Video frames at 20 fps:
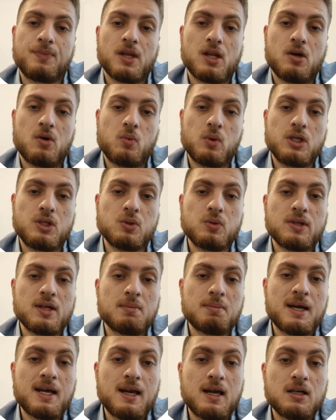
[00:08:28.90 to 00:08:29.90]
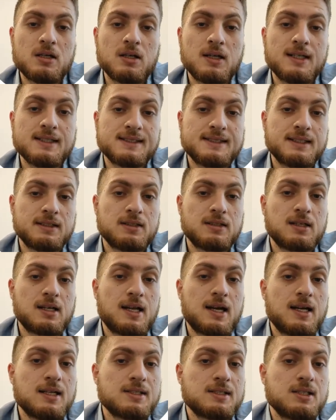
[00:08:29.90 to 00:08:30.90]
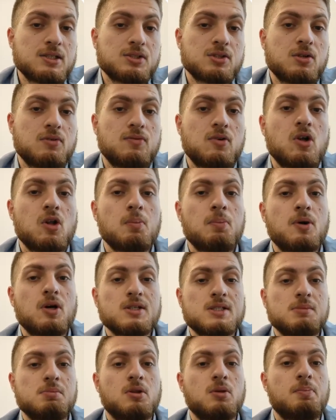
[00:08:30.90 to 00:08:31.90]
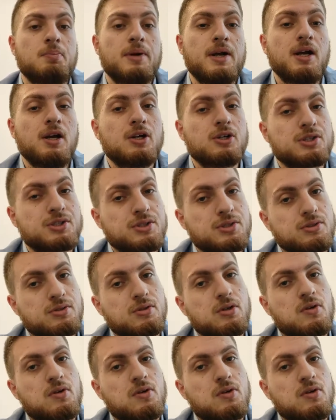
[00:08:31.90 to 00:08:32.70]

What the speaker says: We do that by analyzing classes of all possible pairs